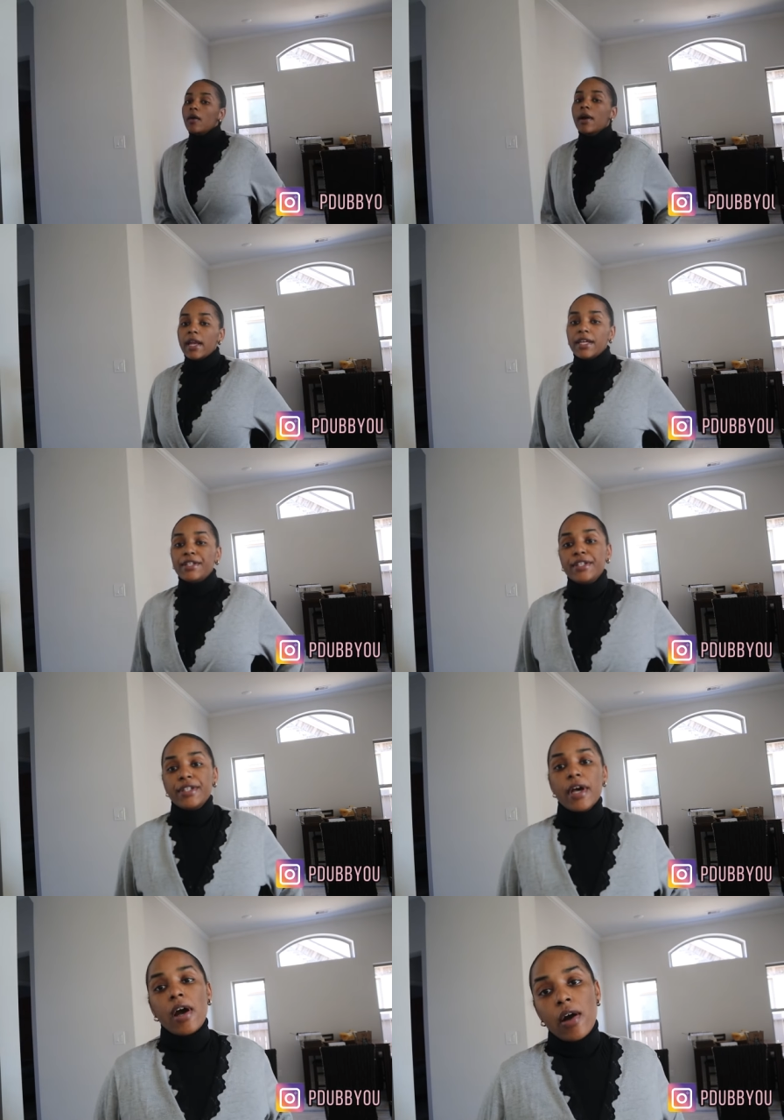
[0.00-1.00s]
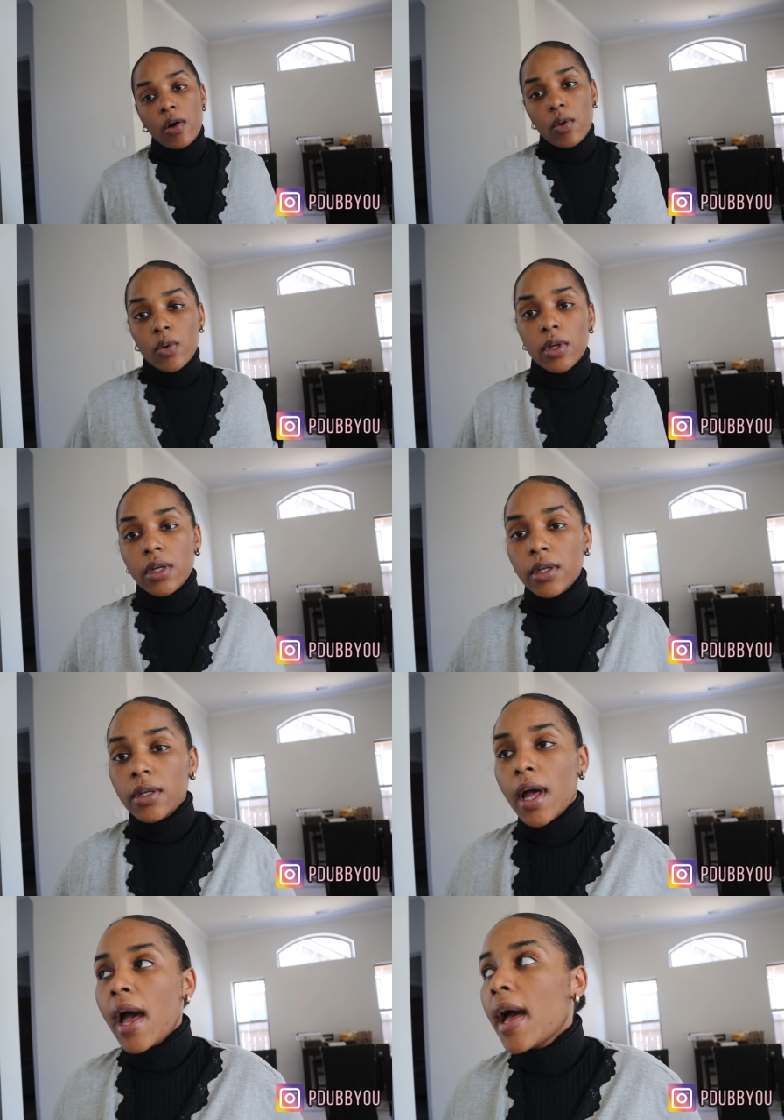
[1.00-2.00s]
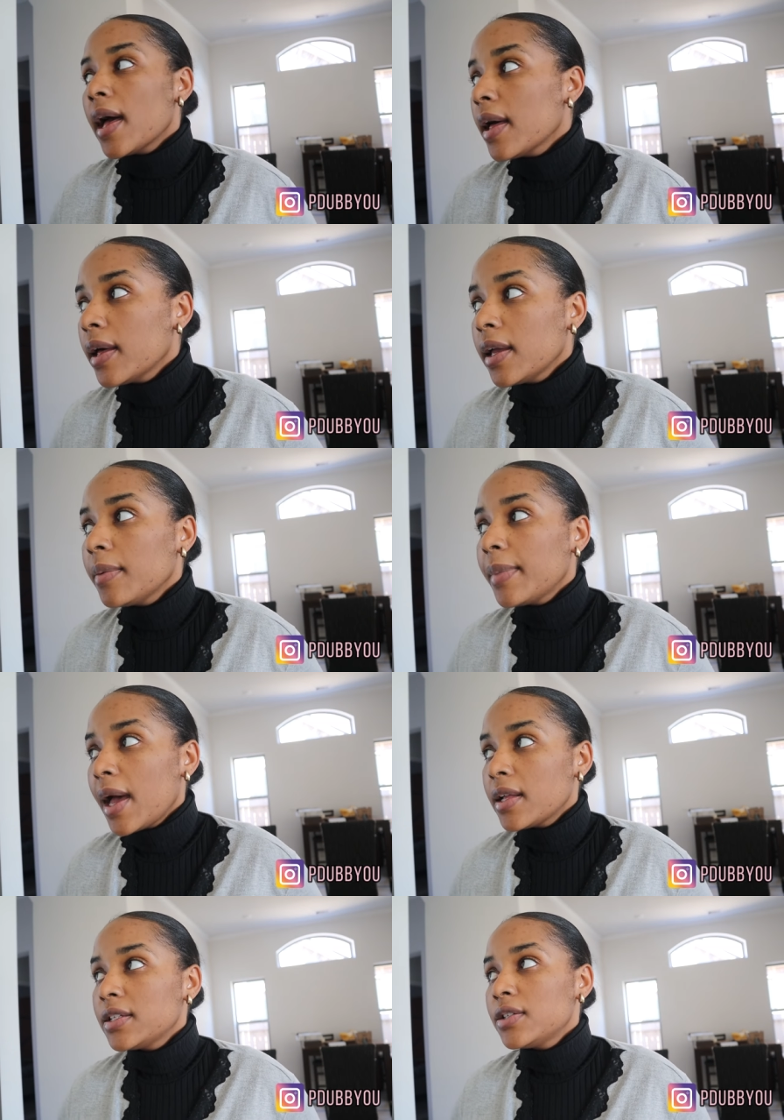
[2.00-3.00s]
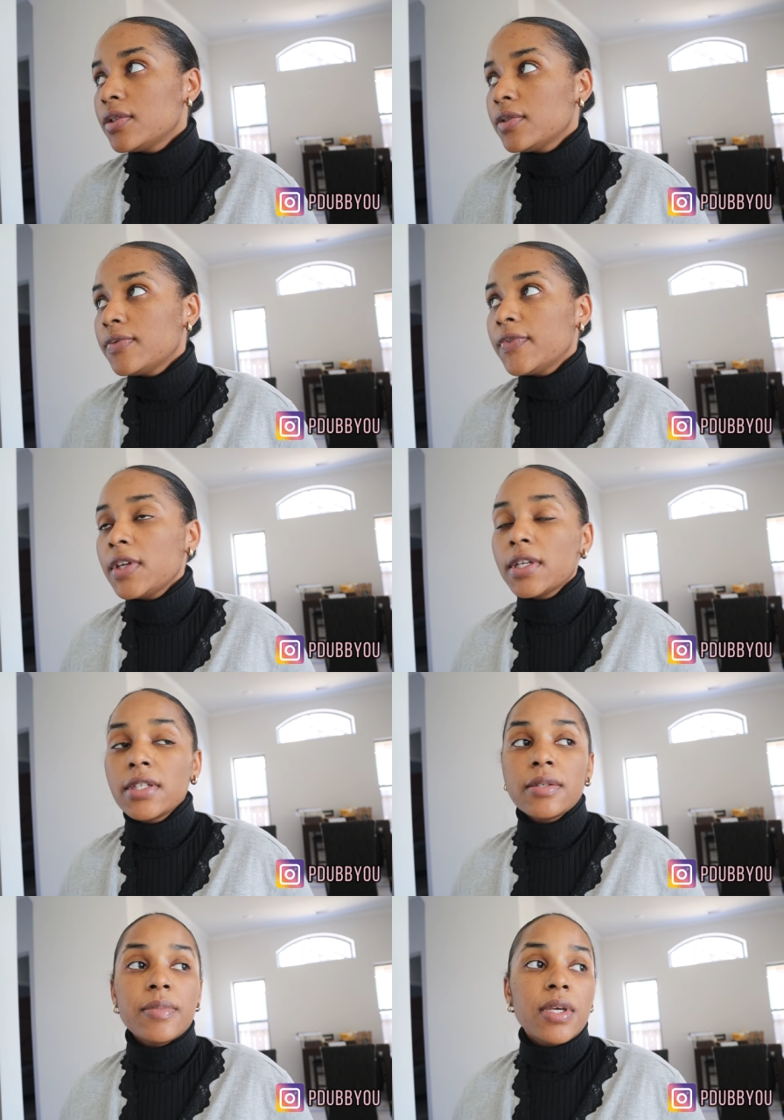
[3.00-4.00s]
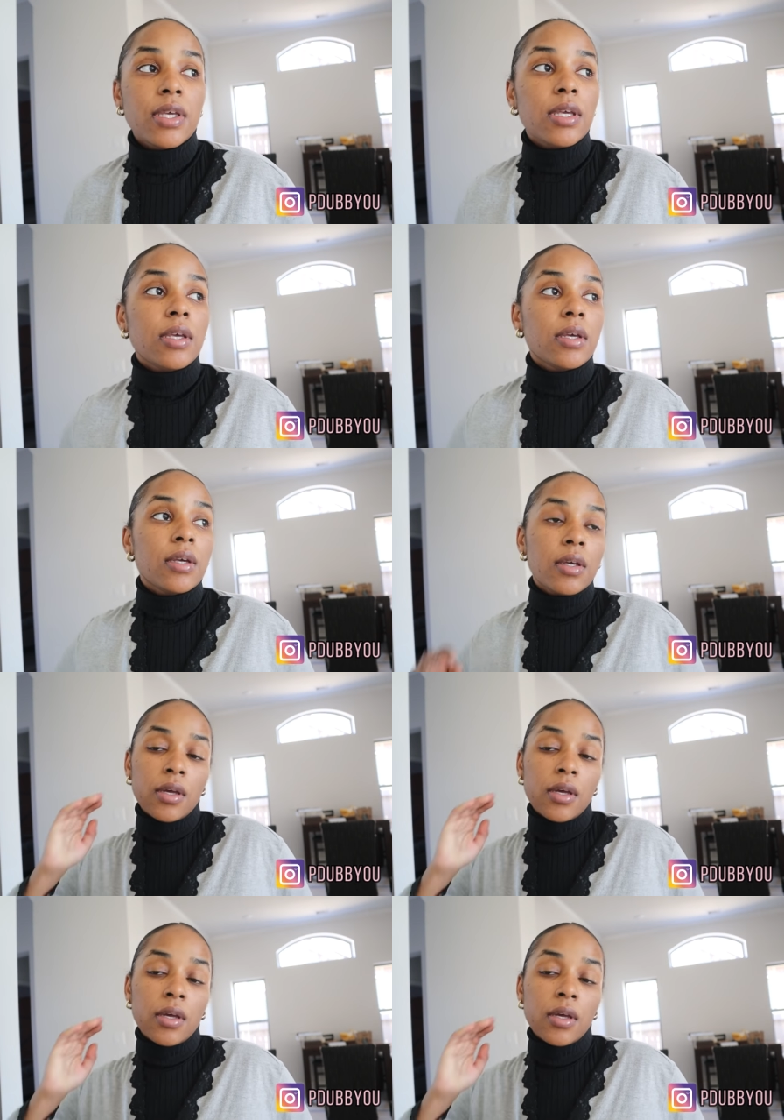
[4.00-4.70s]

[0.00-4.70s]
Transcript: Alrighty, so I am about to fix me